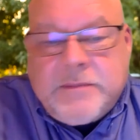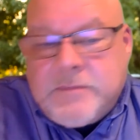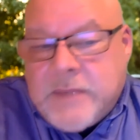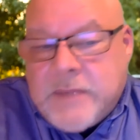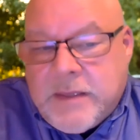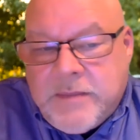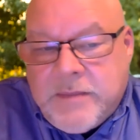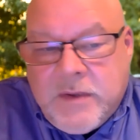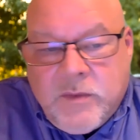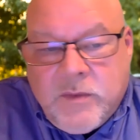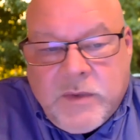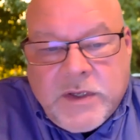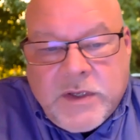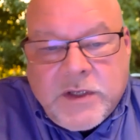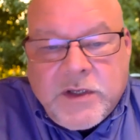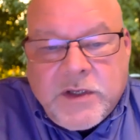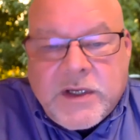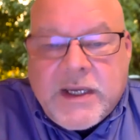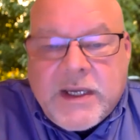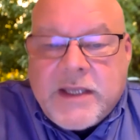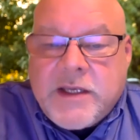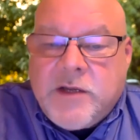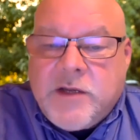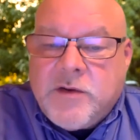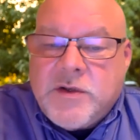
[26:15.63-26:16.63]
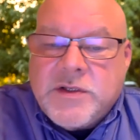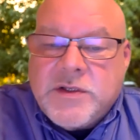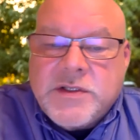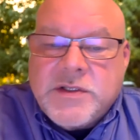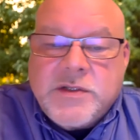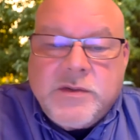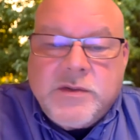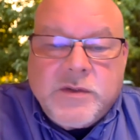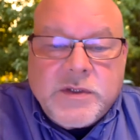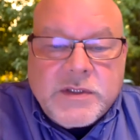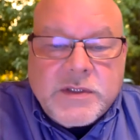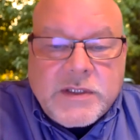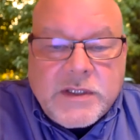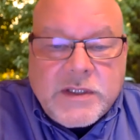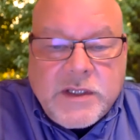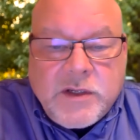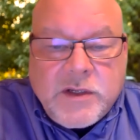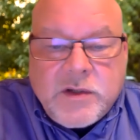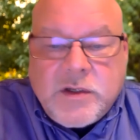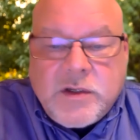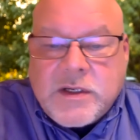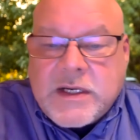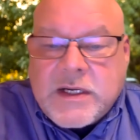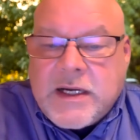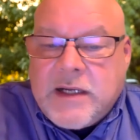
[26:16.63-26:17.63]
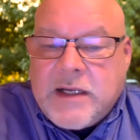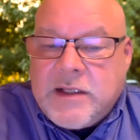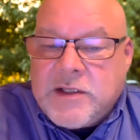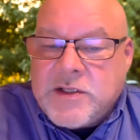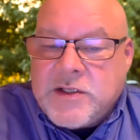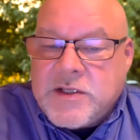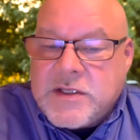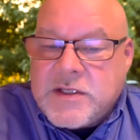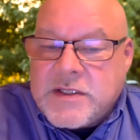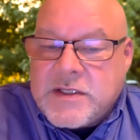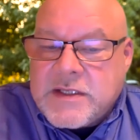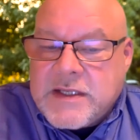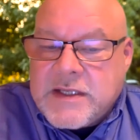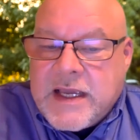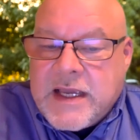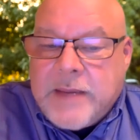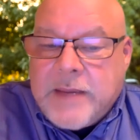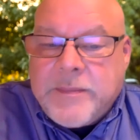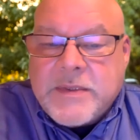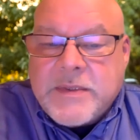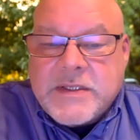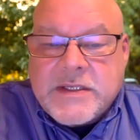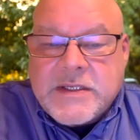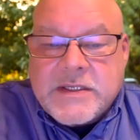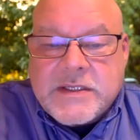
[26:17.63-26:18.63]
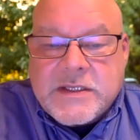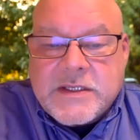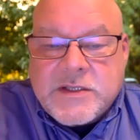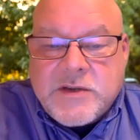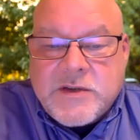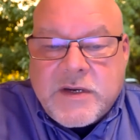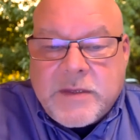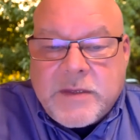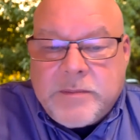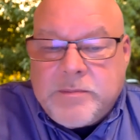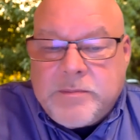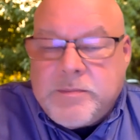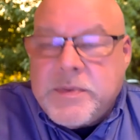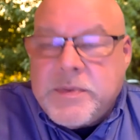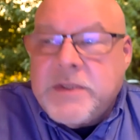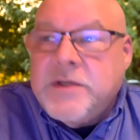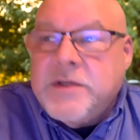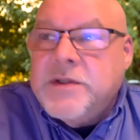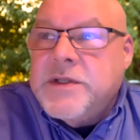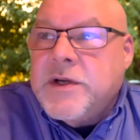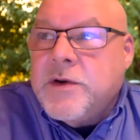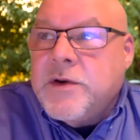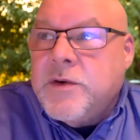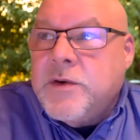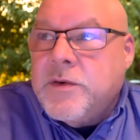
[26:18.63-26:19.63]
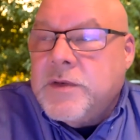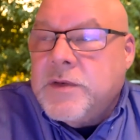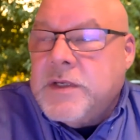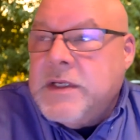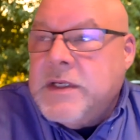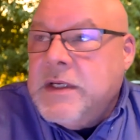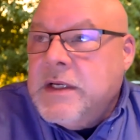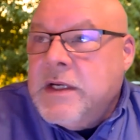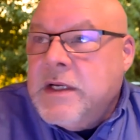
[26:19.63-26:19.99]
maybe we look at local schools and local colleges and campuses and try to build our own